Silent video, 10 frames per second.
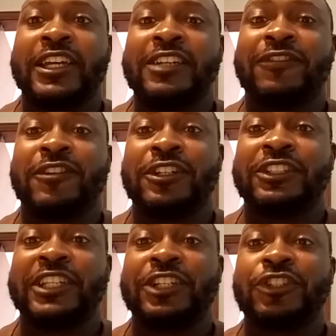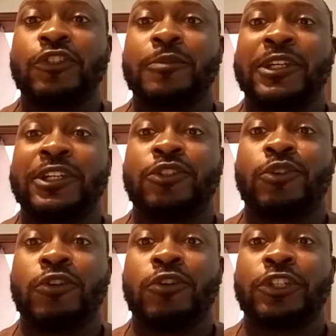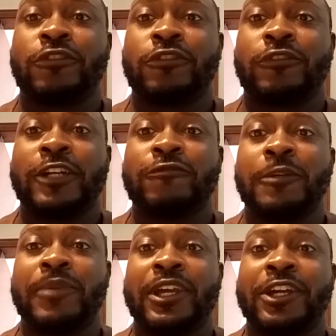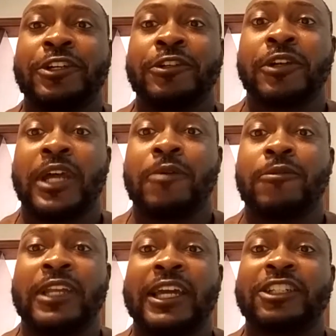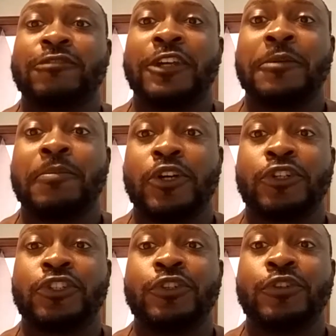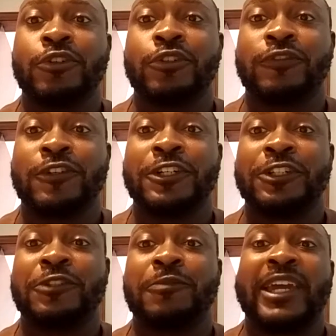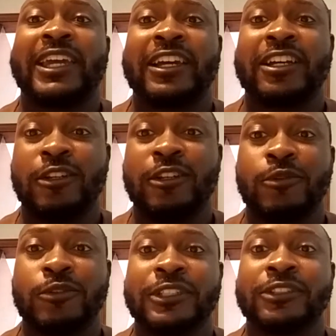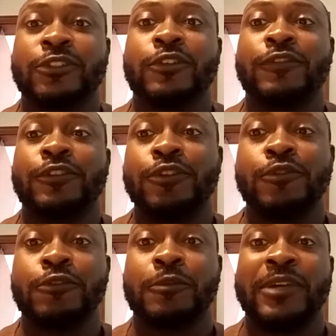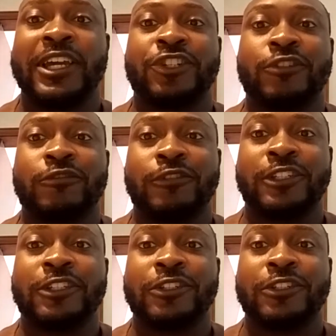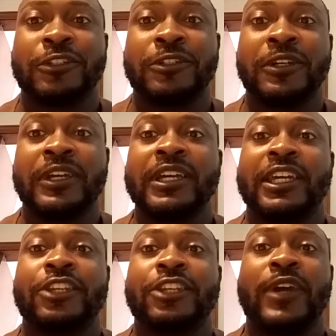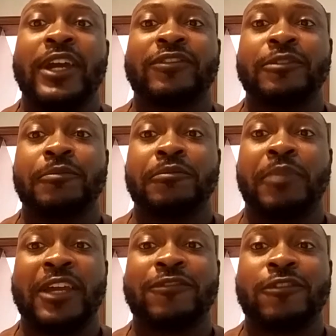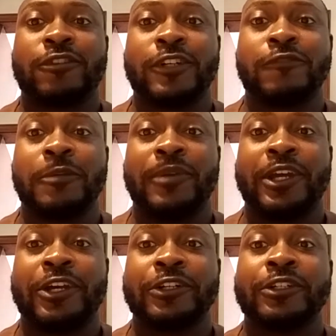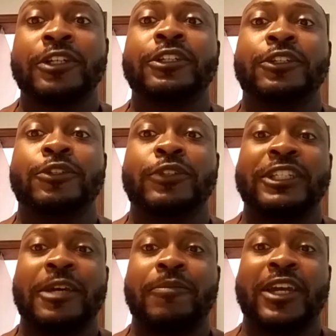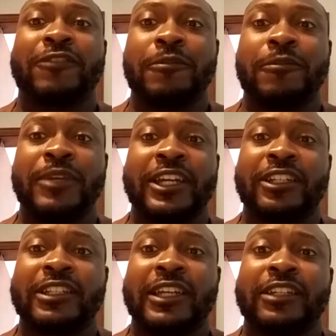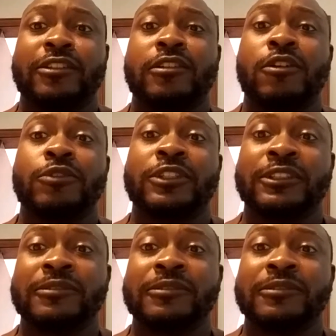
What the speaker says: funds that you spend towards credit repair, I would like to reimburse you those funds back at closing. So if you use me as your realtor and you have to pay for credit repair, you'll get that back from me at closing.